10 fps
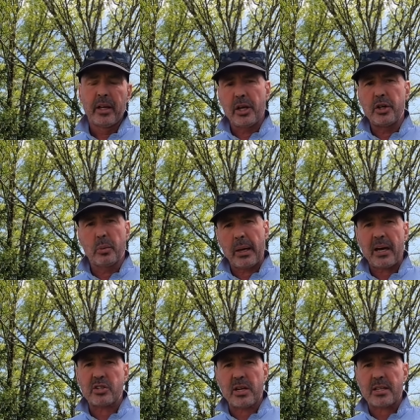a new
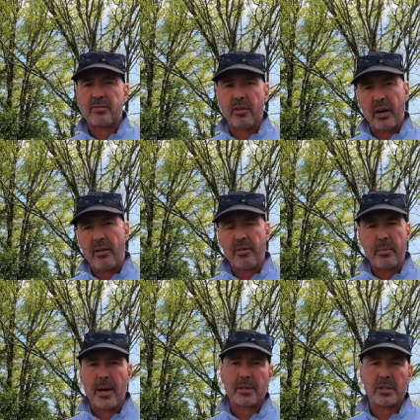cash desk for every
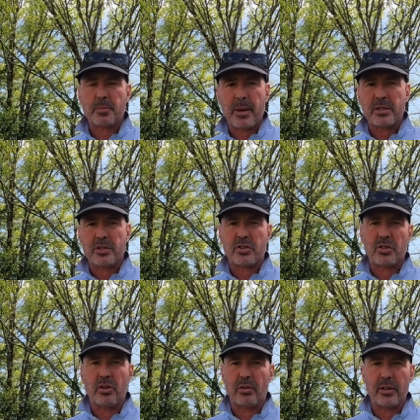Marks and Spencers
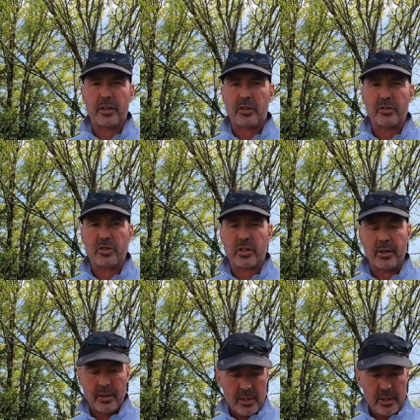store in the country.